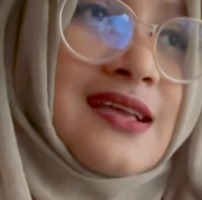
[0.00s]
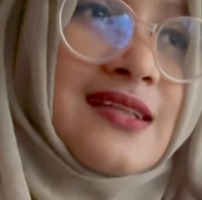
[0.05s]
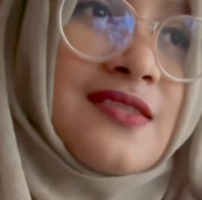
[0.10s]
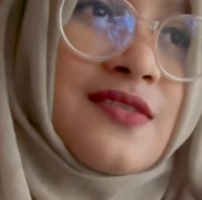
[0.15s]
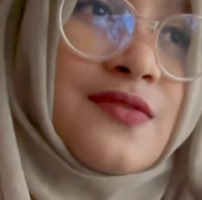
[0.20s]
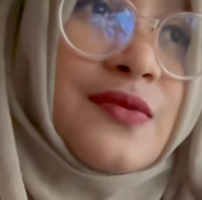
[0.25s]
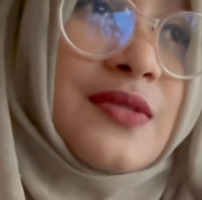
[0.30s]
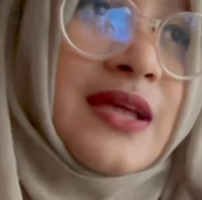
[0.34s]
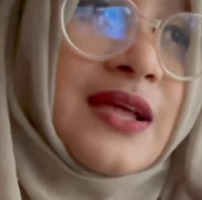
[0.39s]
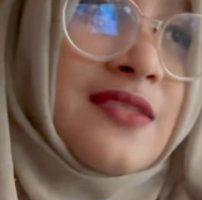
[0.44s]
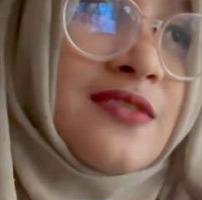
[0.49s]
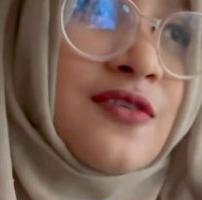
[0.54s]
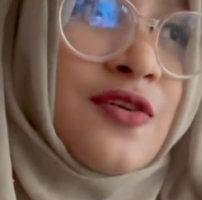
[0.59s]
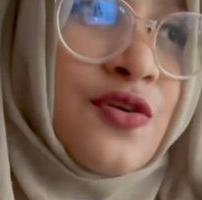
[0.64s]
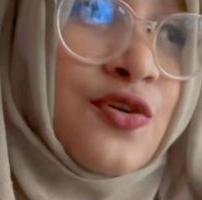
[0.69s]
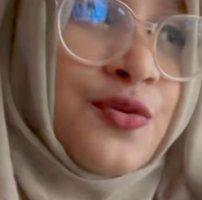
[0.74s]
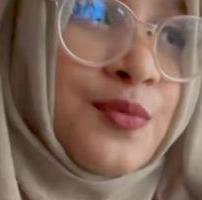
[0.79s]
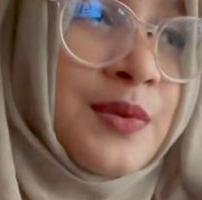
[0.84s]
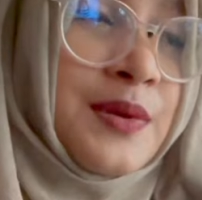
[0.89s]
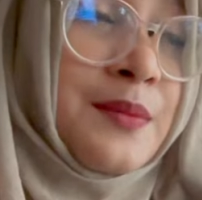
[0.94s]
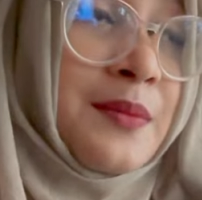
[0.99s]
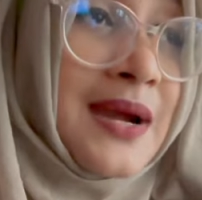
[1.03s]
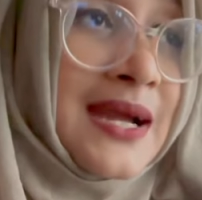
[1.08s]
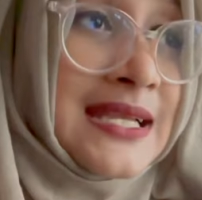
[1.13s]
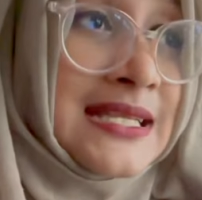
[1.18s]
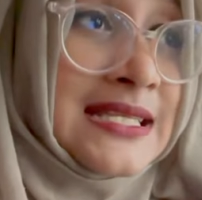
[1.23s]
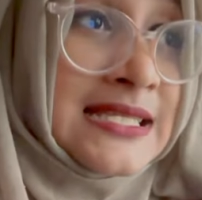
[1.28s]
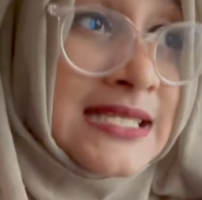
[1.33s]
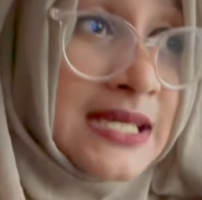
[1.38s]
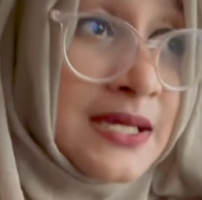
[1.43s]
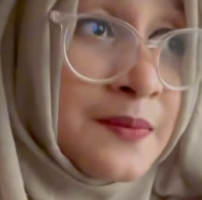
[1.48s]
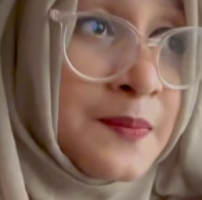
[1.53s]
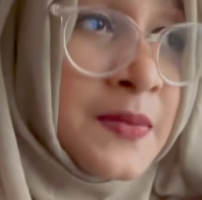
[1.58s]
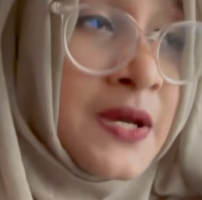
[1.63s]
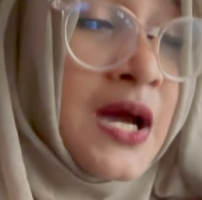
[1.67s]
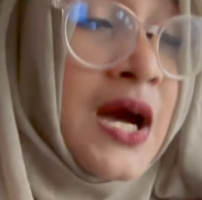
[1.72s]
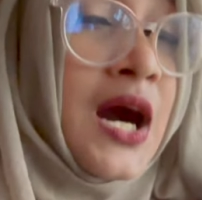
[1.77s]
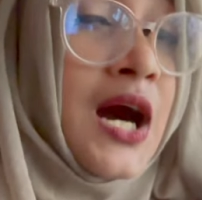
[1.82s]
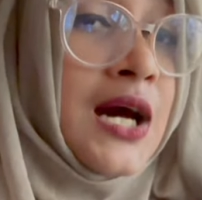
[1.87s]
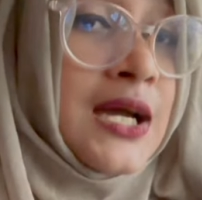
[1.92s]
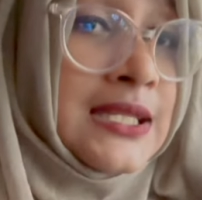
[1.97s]
That's gonna be my tip,
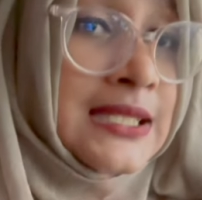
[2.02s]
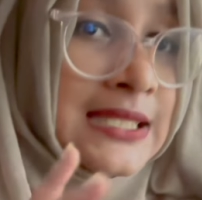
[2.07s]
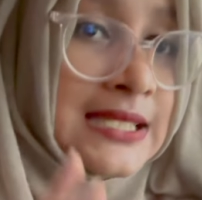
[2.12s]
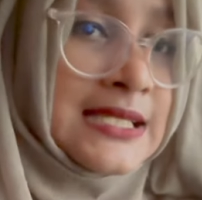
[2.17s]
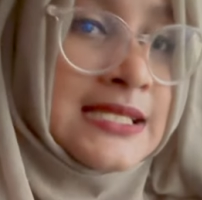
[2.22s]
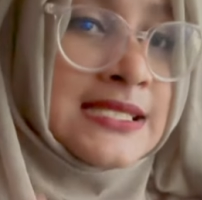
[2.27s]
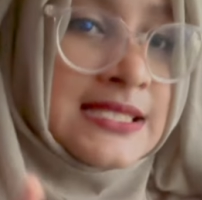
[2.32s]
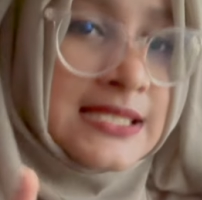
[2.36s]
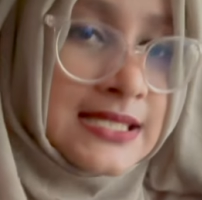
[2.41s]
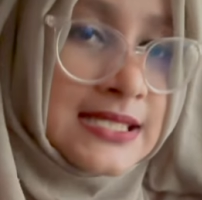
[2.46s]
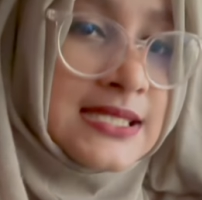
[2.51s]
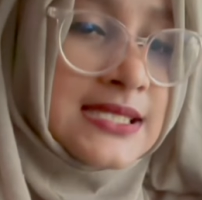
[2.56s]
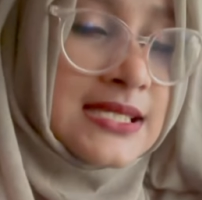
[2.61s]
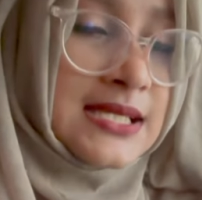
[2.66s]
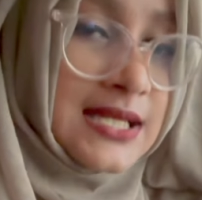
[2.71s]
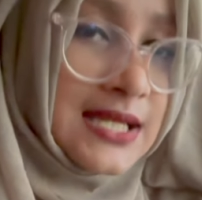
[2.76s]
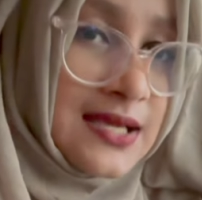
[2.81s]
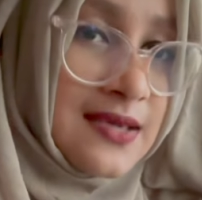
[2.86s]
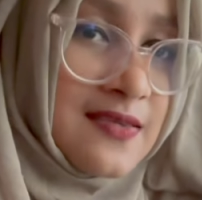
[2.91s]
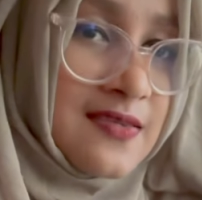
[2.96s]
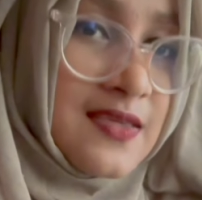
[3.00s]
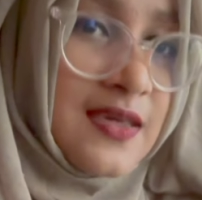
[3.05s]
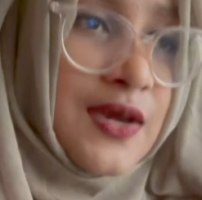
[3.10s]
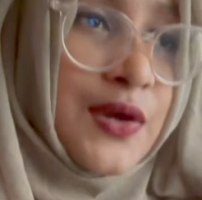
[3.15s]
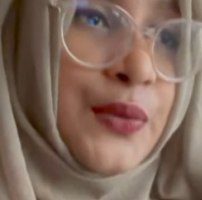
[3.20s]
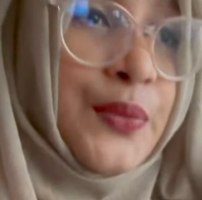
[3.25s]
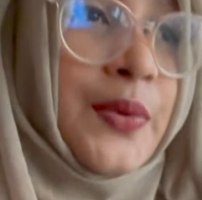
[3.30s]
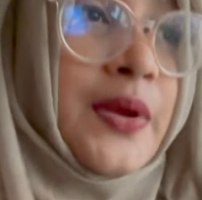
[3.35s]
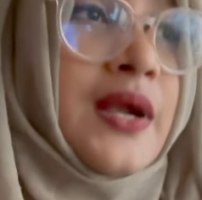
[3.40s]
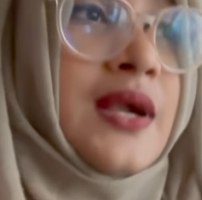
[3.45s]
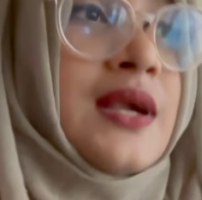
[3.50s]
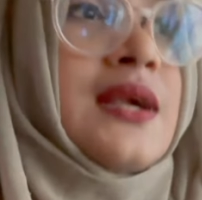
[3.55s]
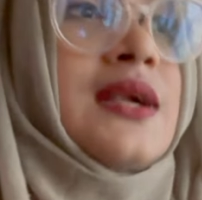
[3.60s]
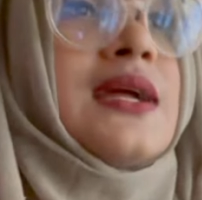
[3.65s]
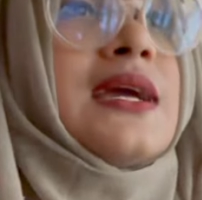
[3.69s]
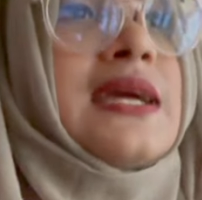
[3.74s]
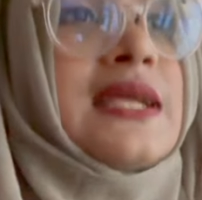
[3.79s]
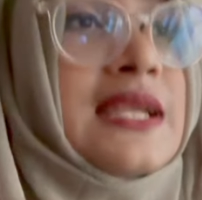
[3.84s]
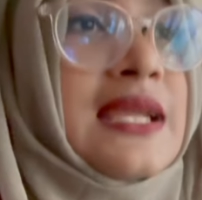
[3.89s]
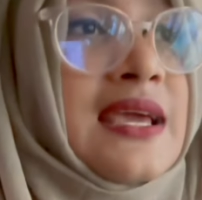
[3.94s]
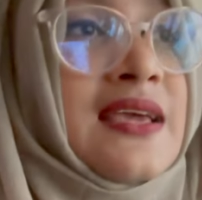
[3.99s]
unless this is an essay where
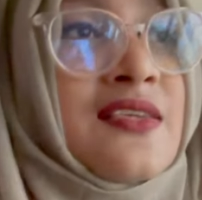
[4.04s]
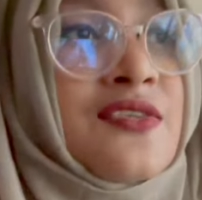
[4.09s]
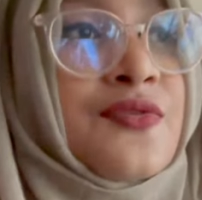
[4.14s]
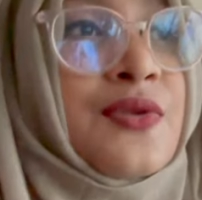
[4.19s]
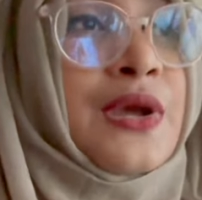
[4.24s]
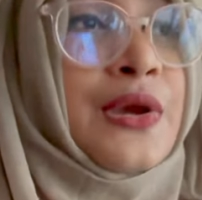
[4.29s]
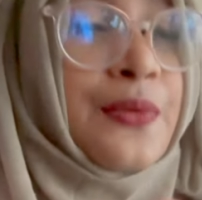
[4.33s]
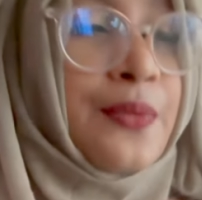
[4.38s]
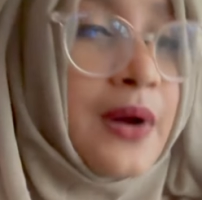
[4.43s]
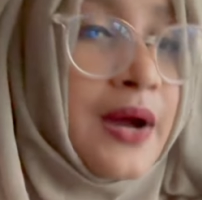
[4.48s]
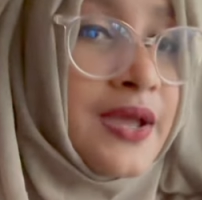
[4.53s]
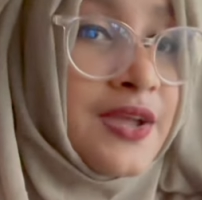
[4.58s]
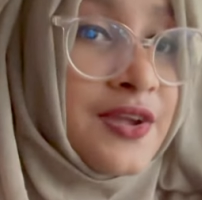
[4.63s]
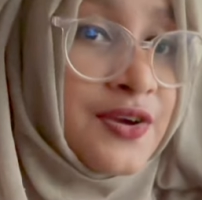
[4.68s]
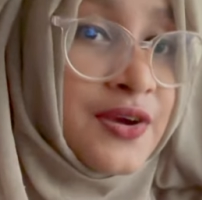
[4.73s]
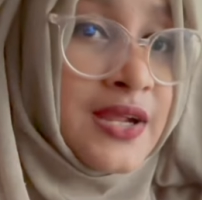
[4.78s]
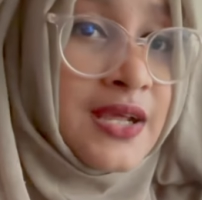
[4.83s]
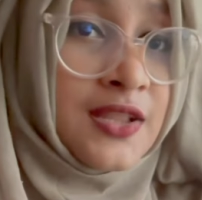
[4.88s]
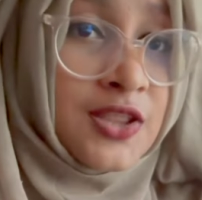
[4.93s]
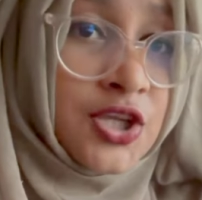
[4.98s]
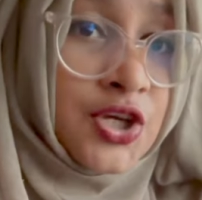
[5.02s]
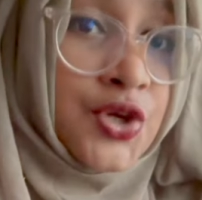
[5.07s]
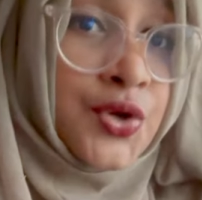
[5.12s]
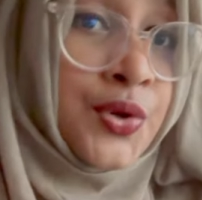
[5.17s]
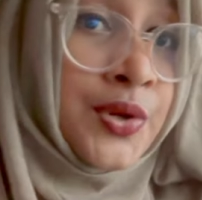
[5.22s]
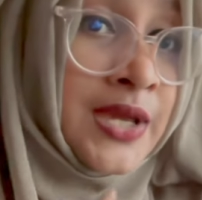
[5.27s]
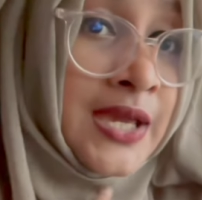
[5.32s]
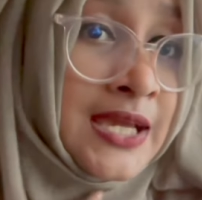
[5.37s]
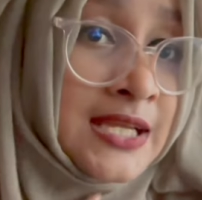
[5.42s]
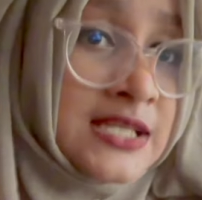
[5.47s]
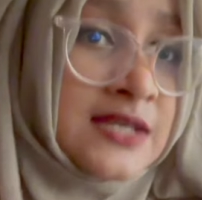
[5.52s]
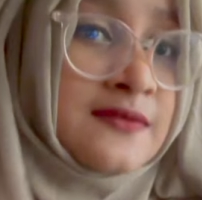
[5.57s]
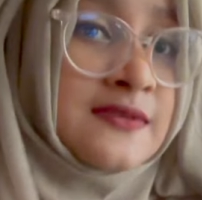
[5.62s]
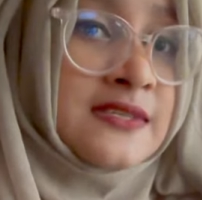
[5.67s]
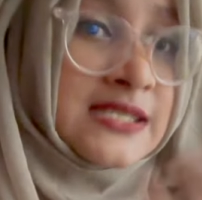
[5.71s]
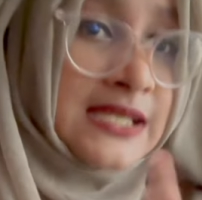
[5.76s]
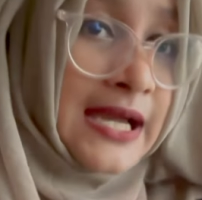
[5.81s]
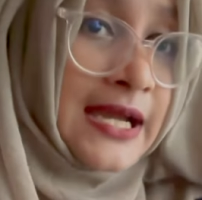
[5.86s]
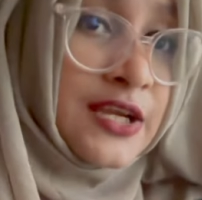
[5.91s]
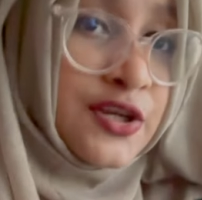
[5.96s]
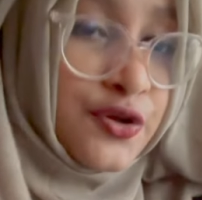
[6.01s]
it is requiring the creative
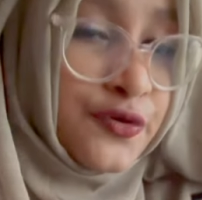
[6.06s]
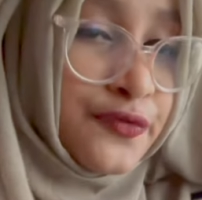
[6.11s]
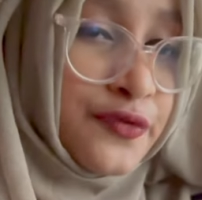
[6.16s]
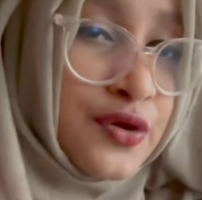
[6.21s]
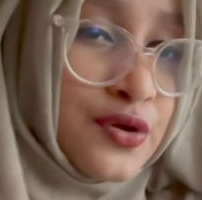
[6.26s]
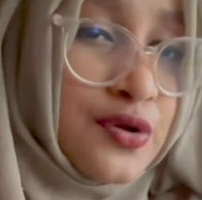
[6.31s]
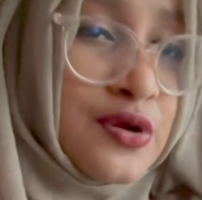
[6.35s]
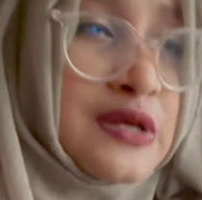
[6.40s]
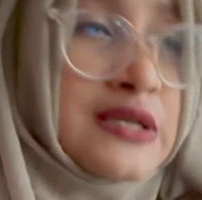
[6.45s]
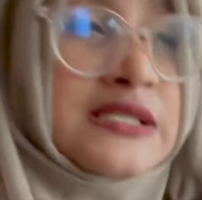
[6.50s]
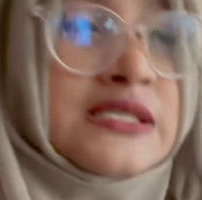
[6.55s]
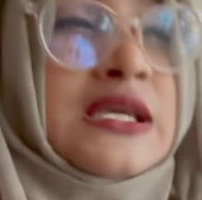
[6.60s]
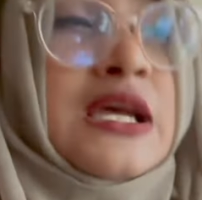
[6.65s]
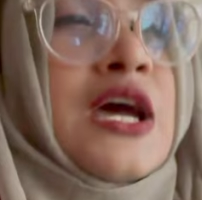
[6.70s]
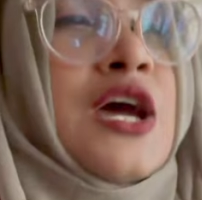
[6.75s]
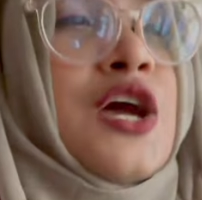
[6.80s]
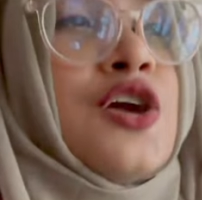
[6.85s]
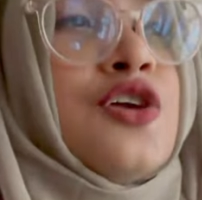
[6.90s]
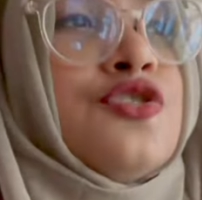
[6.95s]
side of yours.